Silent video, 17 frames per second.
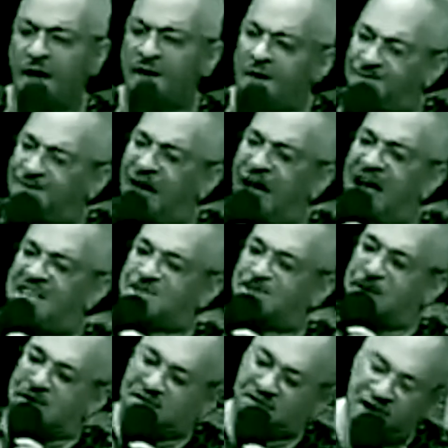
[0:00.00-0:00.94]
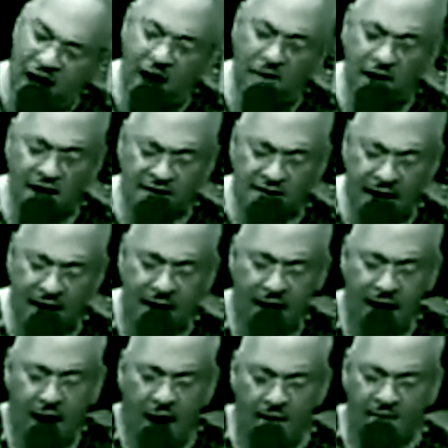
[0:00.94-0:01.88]
the vast majority
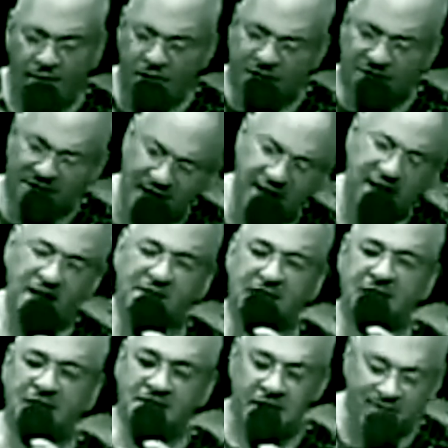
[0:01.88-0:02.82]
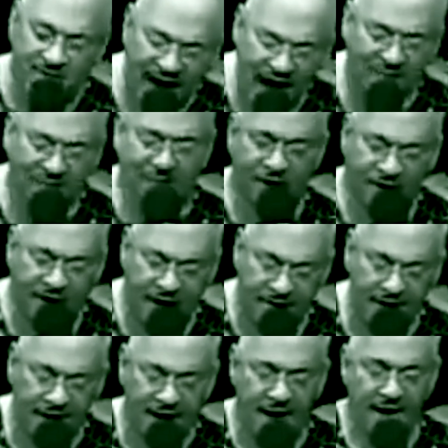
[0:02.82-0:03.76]
of her citizens of
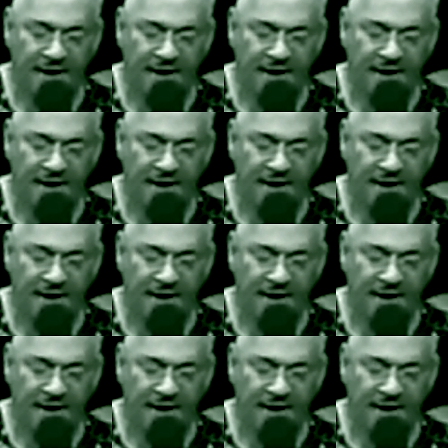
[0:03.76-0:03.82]
African